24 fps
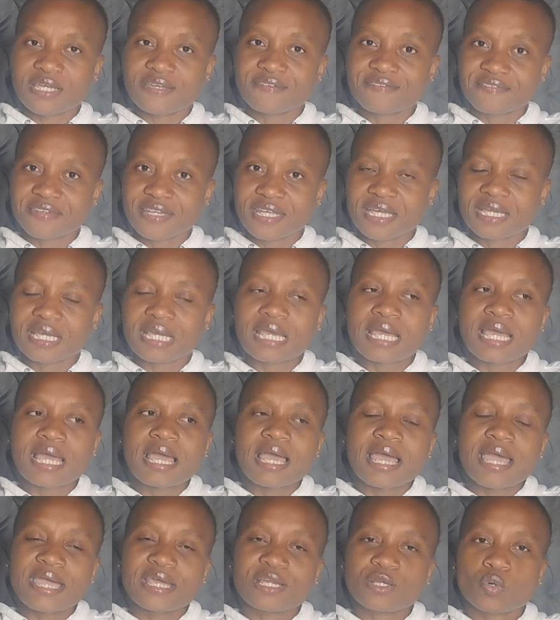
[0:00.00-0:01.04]
evening
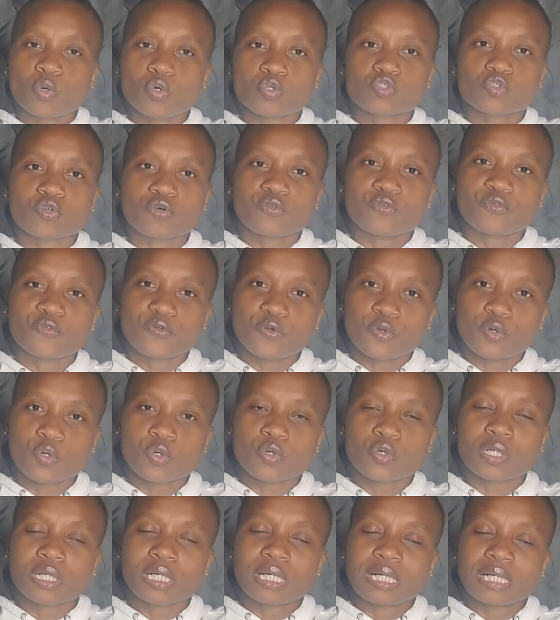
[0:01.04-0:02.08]
and also
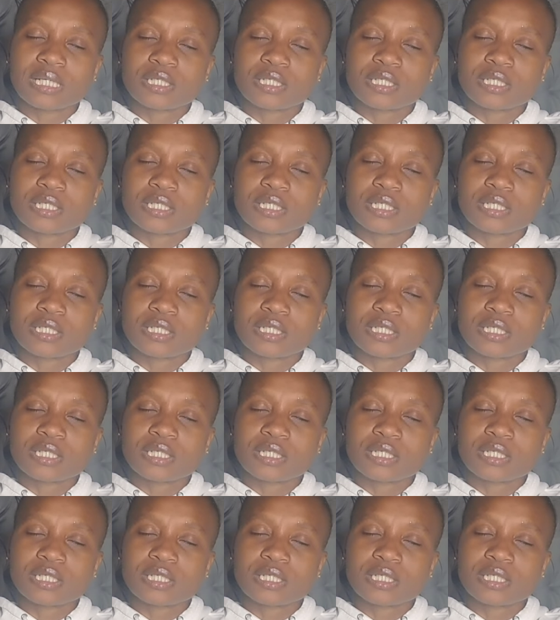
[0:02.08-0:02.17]
vlog